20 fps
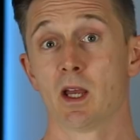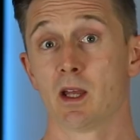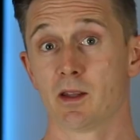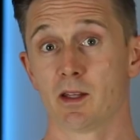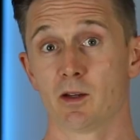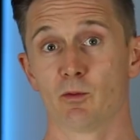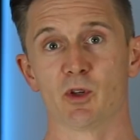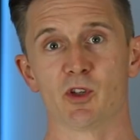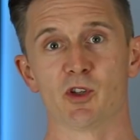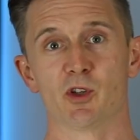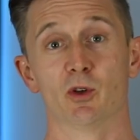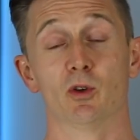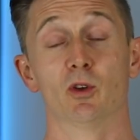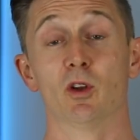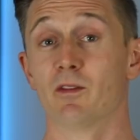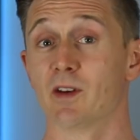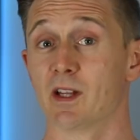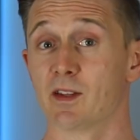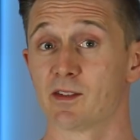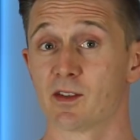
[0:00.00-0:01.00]
the original
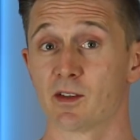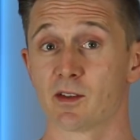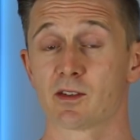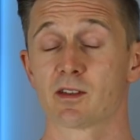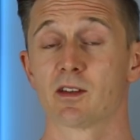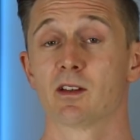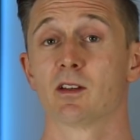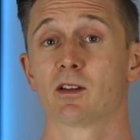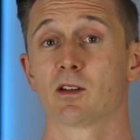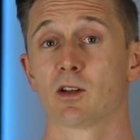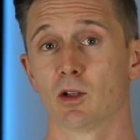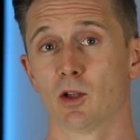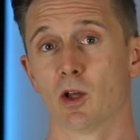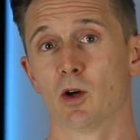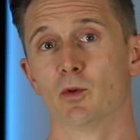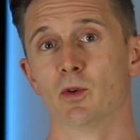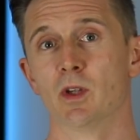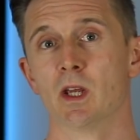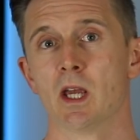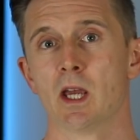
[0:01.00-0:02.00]
Aventus
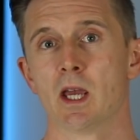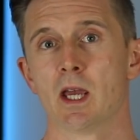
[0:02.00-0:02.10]
cologne.